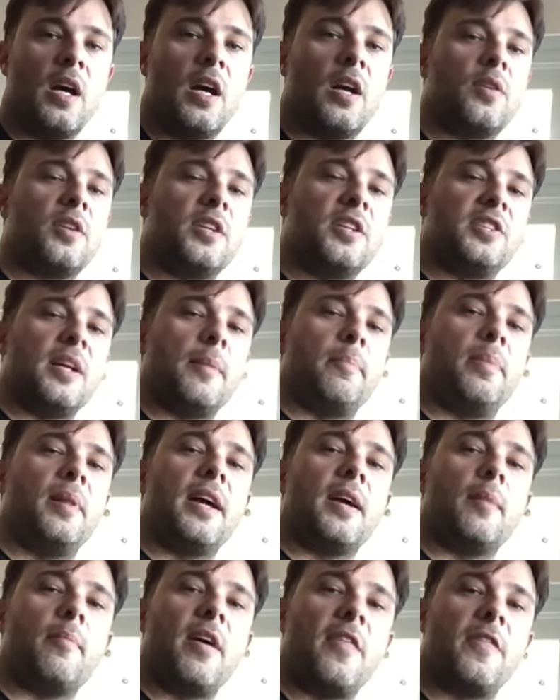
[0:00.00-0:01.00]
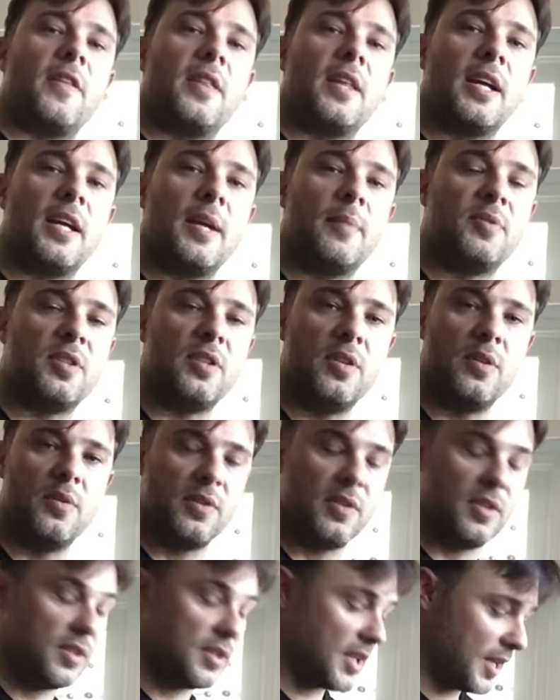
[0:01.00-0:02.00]
I know there's that Plek method that Gibson
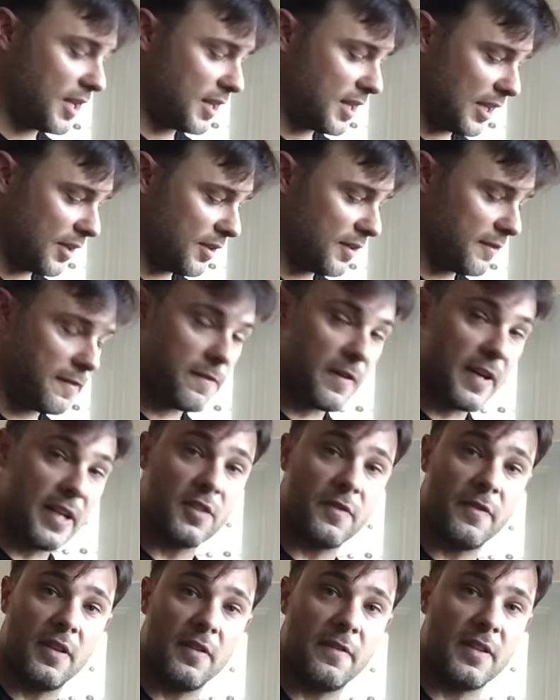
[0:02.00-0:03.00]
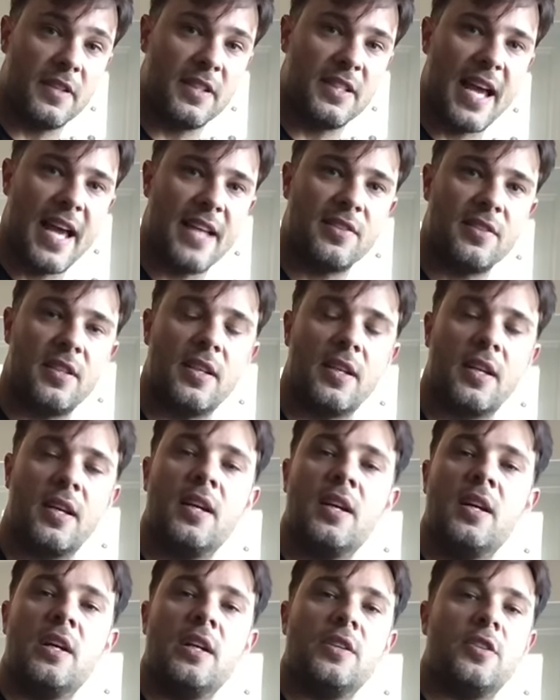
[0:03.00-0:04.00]
uses, I can tell you the frets feel fantastic,
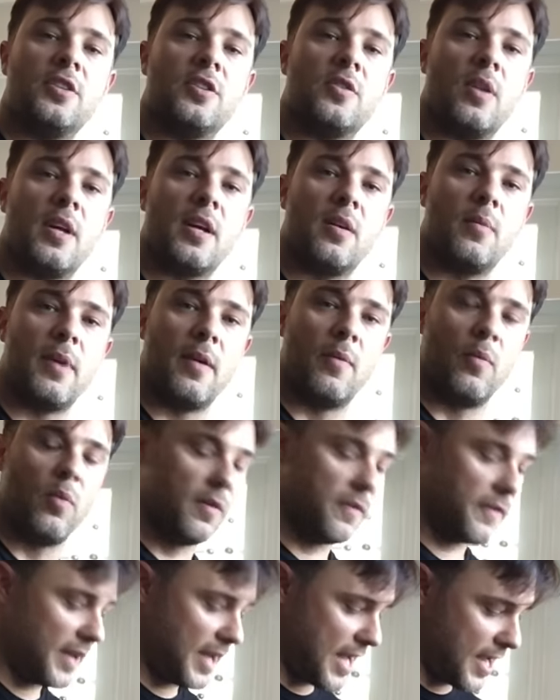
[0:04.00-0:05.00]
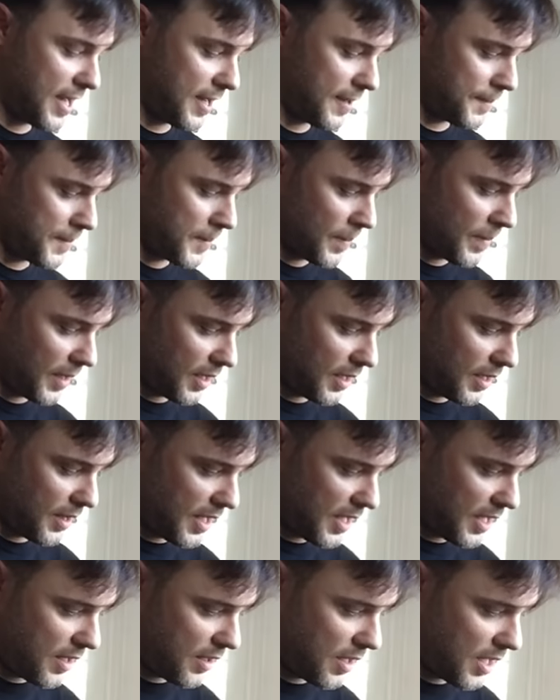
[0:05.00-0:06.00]
just so like on my Wolfgang,
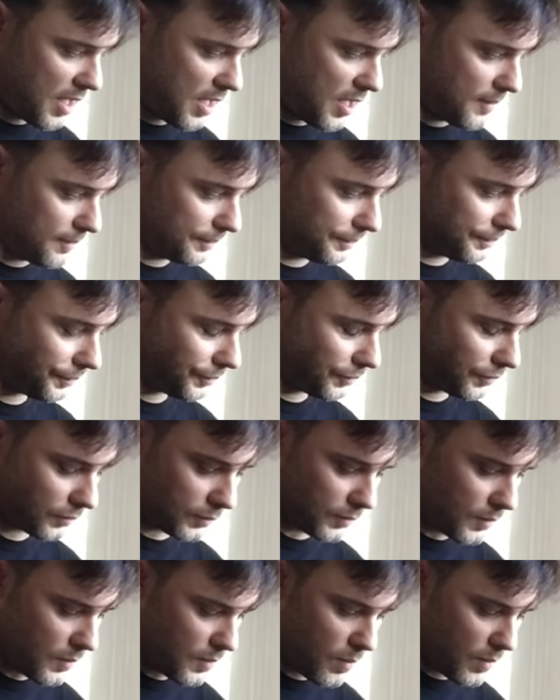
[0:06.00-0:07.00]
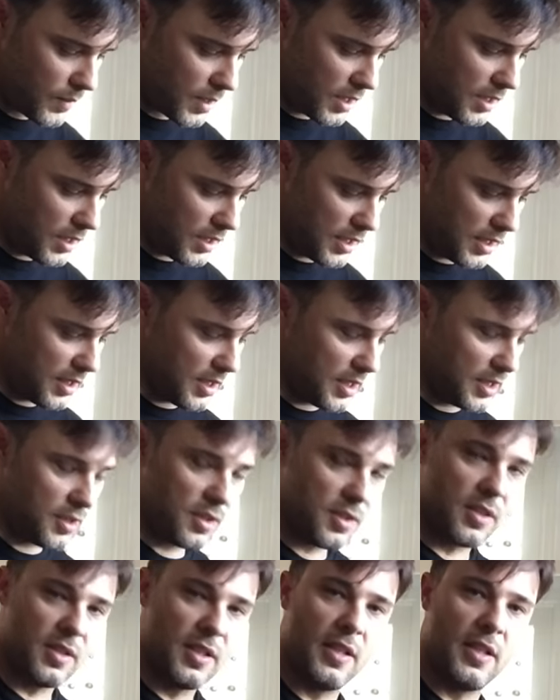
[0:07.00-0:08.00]
they're, um, it
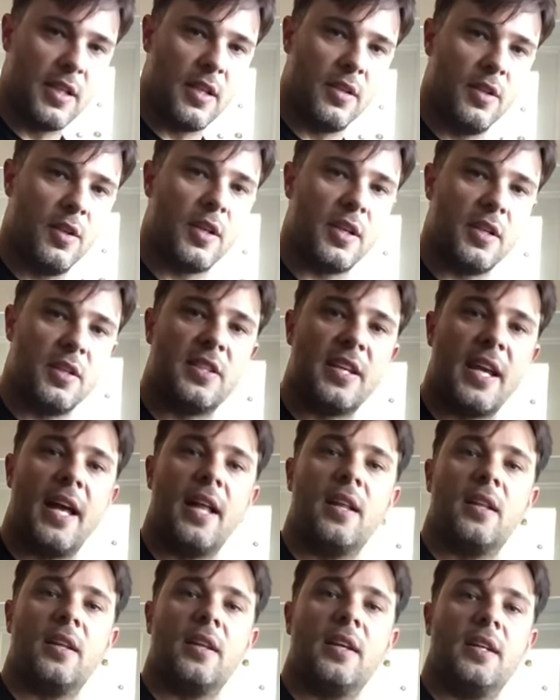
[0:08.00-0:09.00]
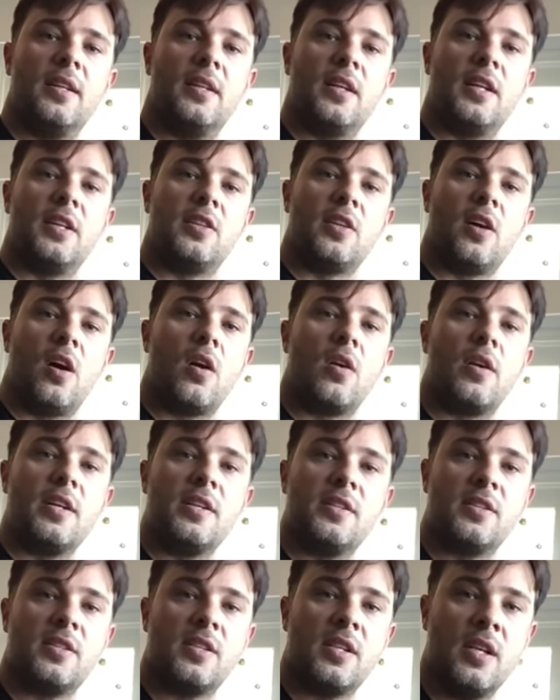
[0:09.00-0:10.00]
just, you can tell it, the guitar
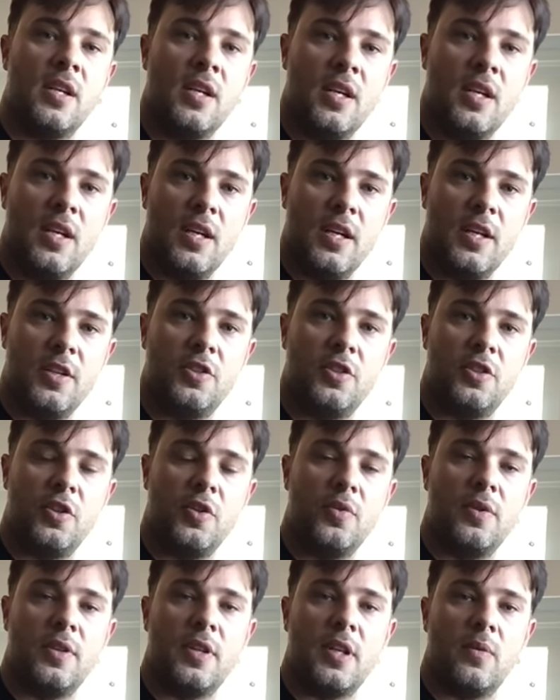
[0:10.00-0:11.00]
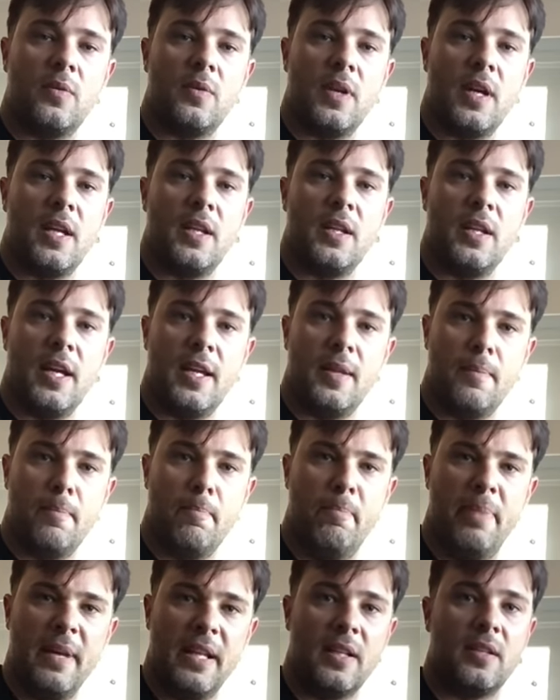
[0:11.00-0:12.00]
is, is tuned and, and, and
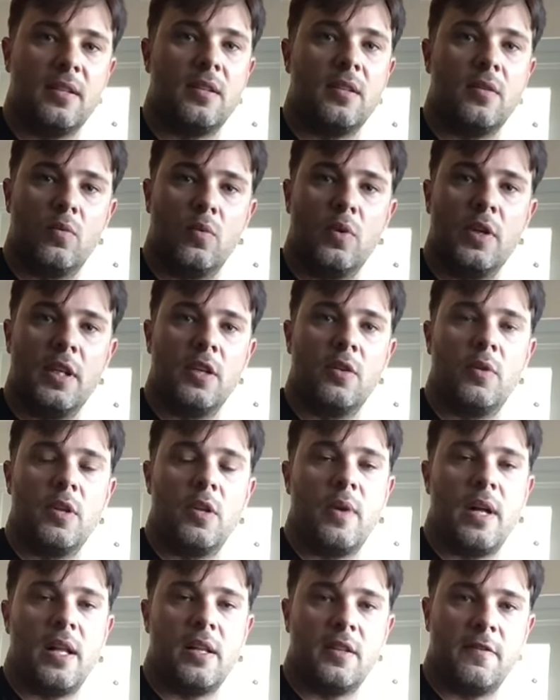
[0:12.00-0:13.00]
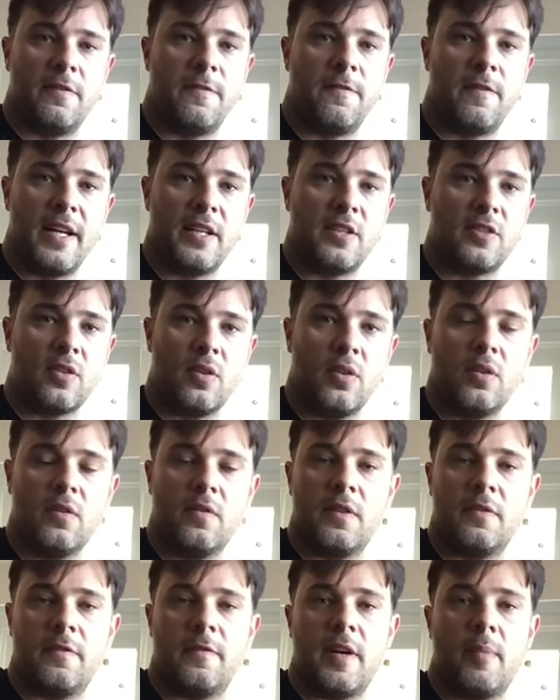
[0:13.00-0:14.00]
built really, really well. The frets all
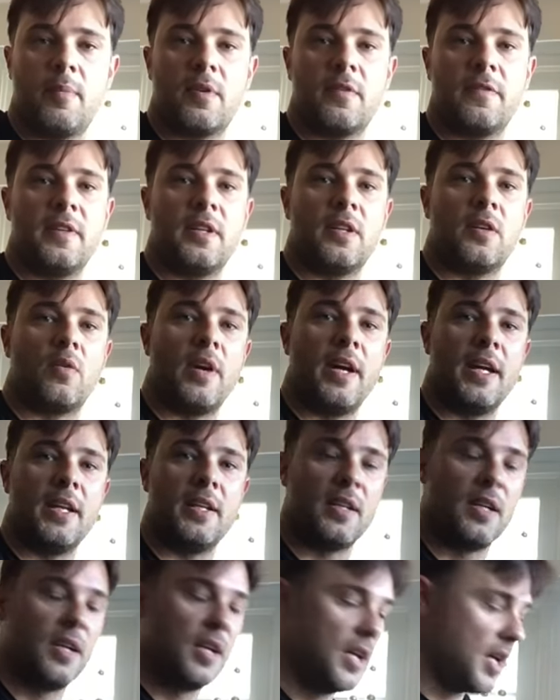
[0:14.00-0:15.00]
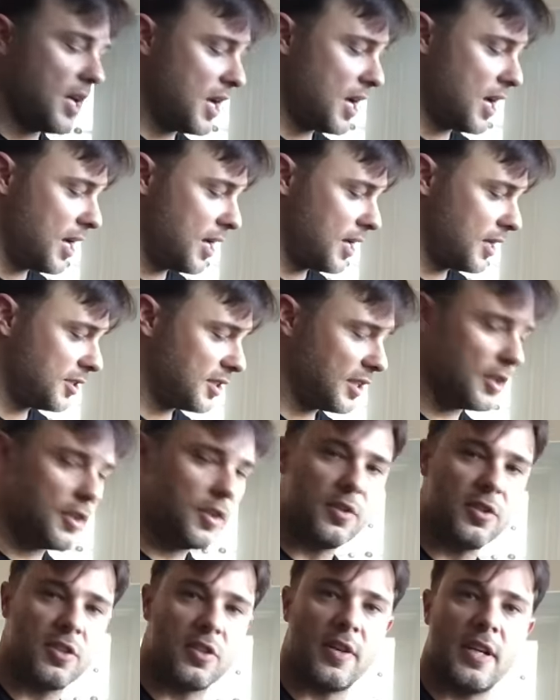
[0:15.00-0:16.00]
over the fretboard feel great. Uh, still
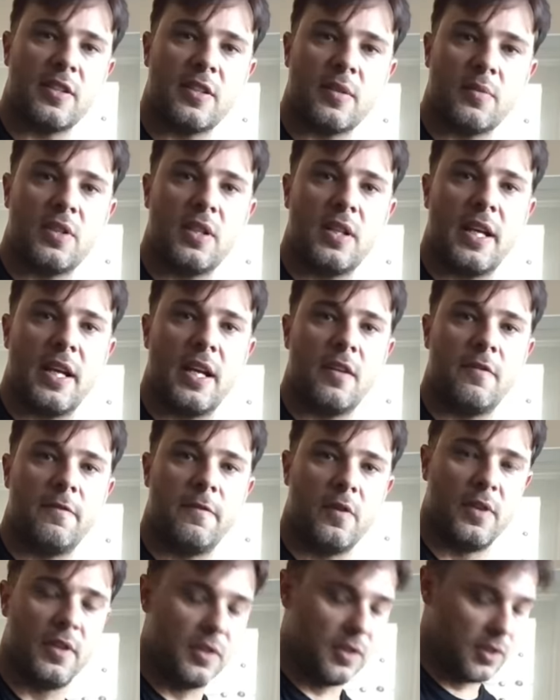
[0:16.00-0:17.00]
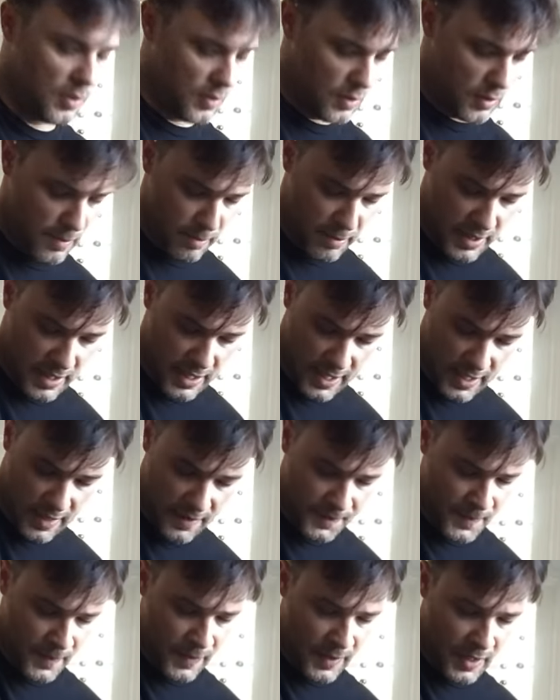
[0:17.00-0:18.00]
new strings, I'm still getting it fully in tune, but uh,
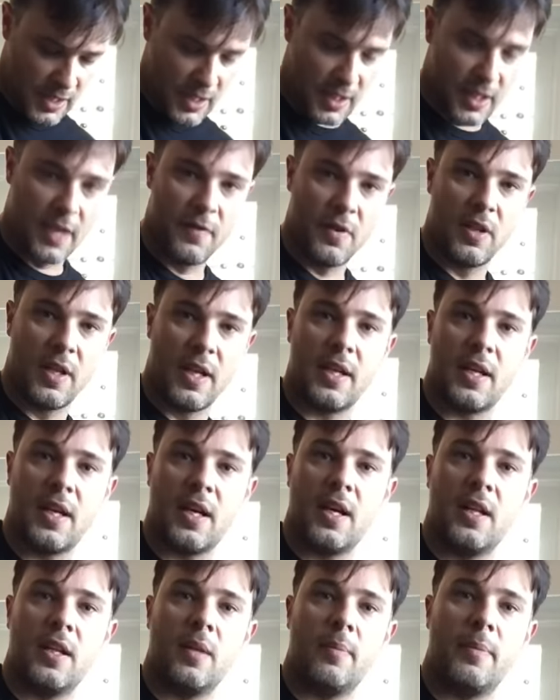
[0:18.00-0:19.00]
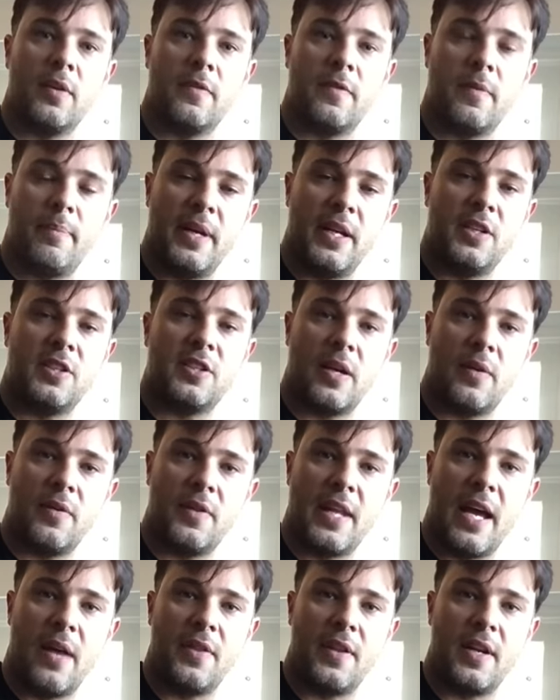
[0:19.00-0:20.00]
I'll give you like a little bit of a pinch
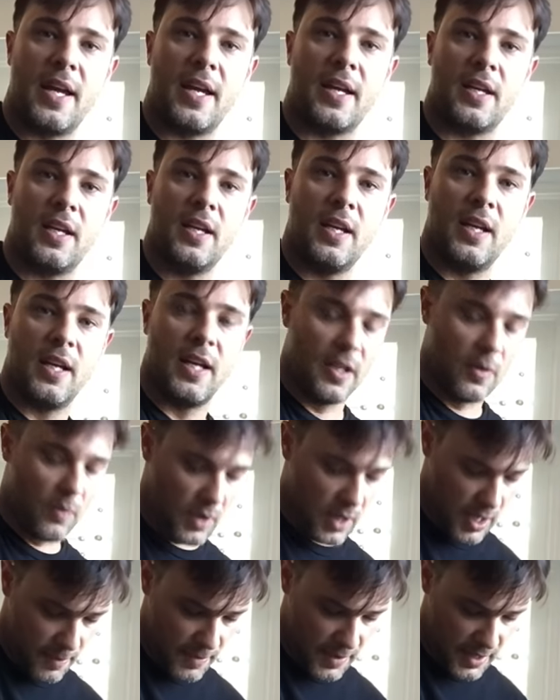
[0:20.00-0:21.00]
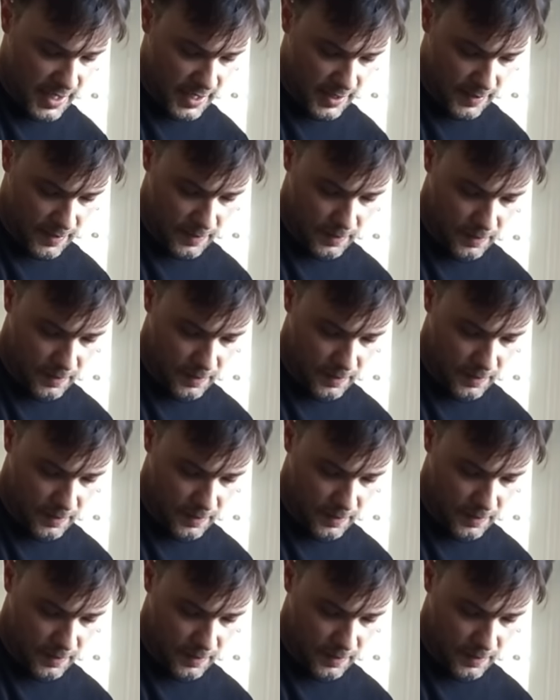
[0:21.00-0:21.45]
sound down the neck and then one up the neck.